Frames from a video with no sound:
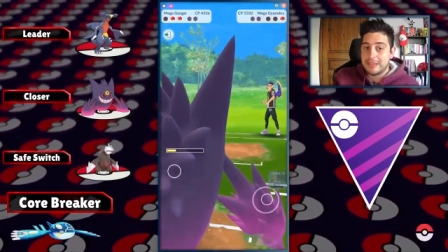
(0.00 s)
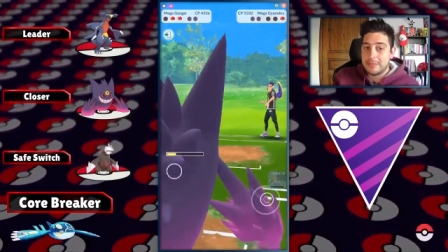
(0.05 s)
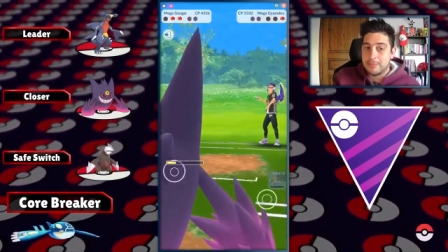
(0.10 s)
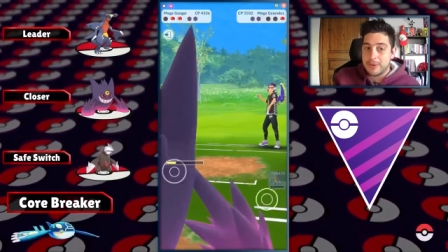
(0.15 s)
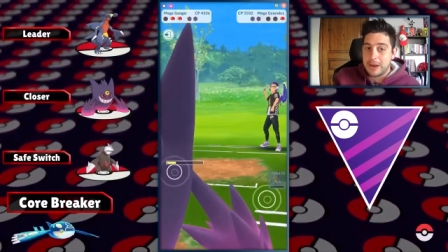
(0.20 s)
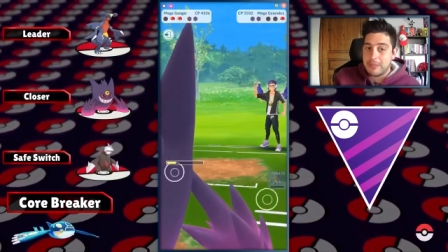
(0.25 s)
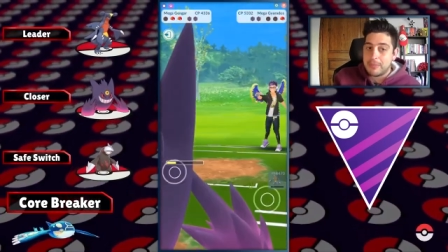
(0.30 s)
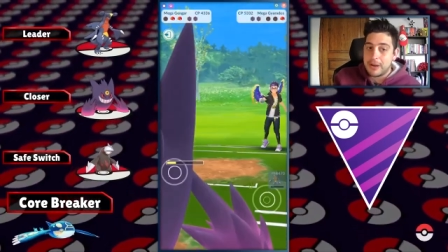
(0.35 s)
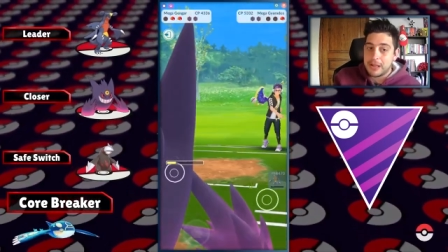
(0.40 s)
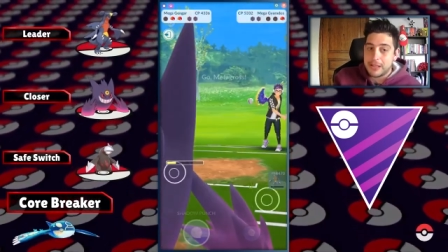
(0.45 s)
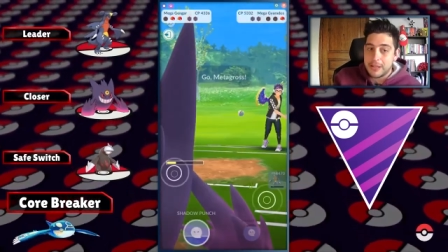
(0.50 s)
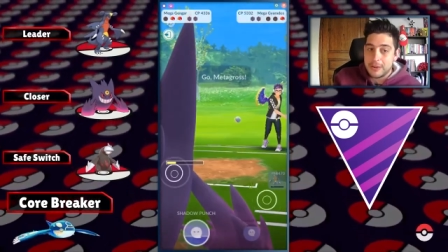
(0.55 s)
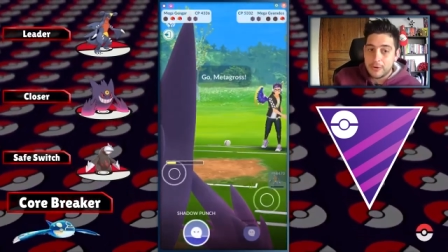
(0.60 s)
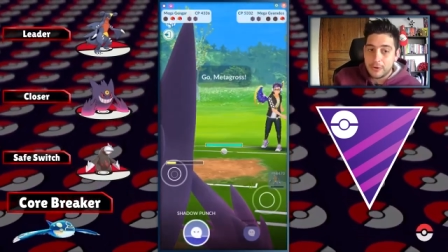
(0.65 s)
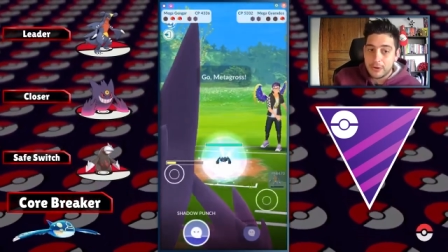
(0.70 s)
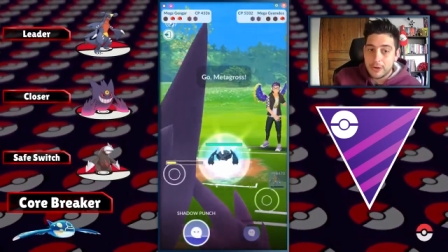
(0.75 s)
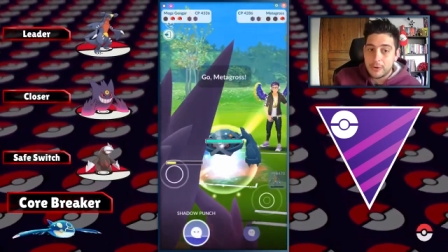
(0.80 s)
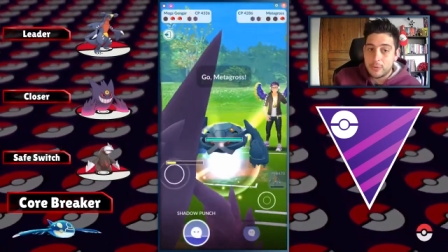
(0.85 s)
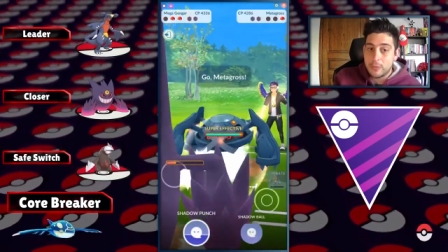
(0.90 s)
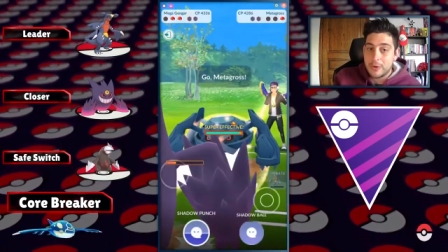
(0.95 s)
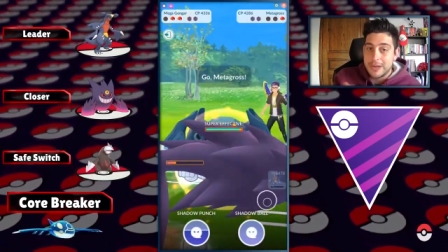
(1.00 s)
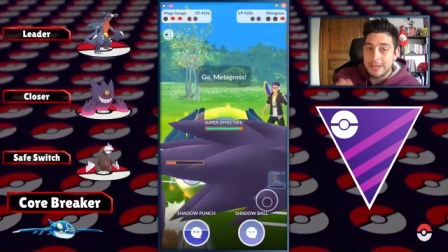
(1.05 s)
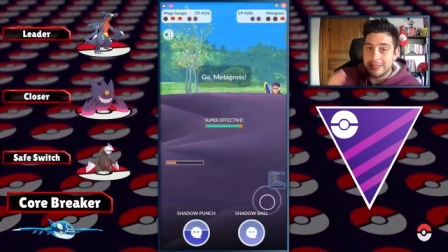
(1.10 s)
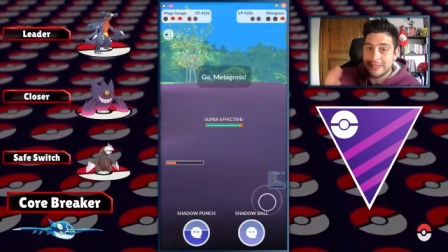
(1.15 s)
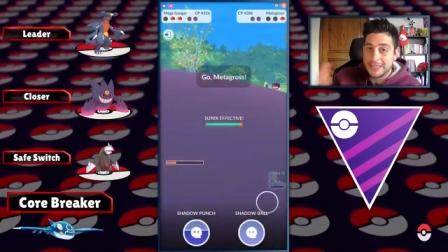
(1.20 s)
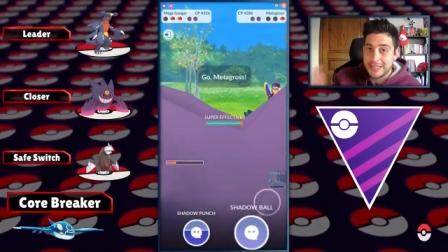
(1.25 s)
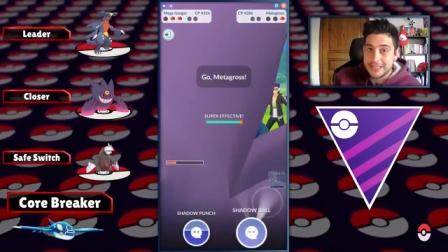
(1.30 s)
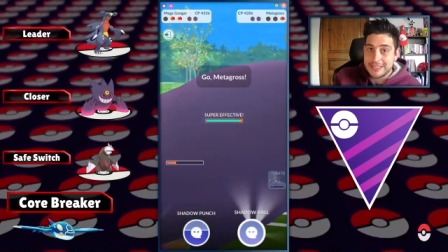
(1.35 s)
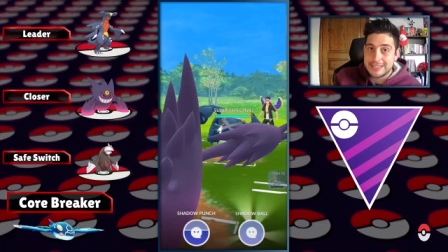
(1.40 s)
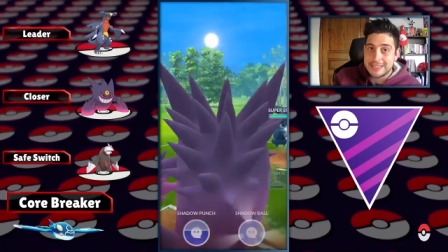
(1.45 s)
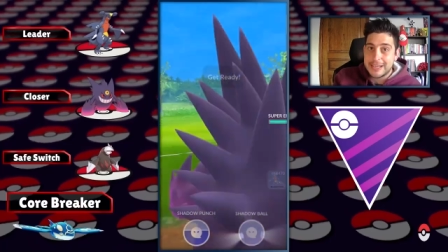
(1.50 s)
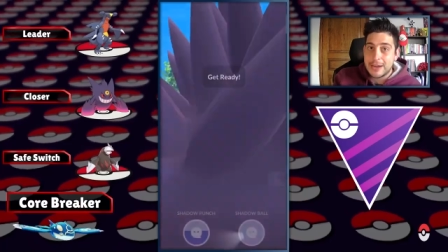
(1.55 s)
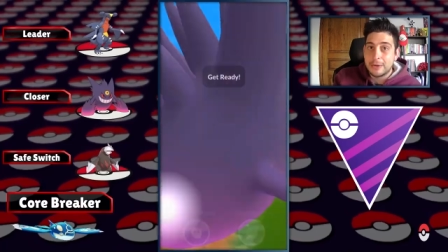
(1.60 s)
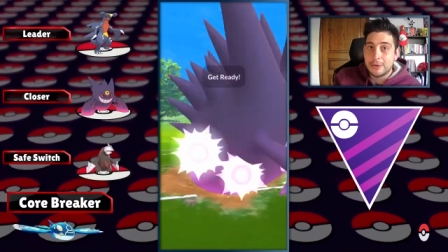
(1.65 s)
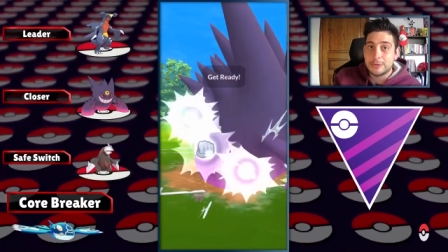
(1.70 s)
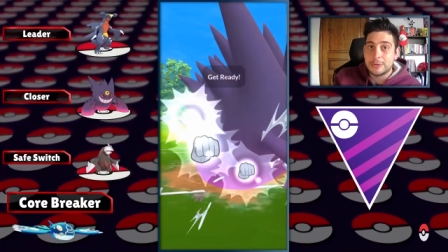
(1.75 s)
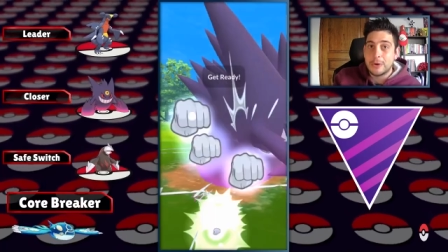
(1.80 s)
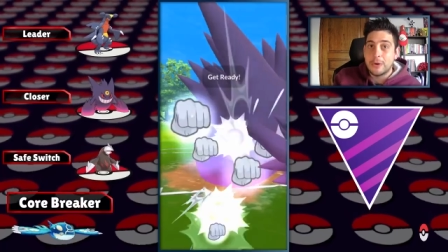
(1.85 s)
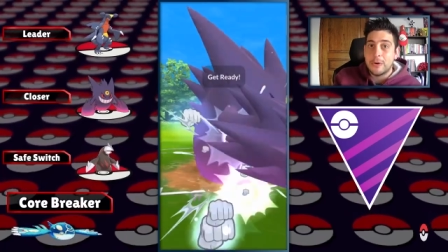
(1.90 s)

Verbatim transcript: the Primal Kyogre, when it gets out,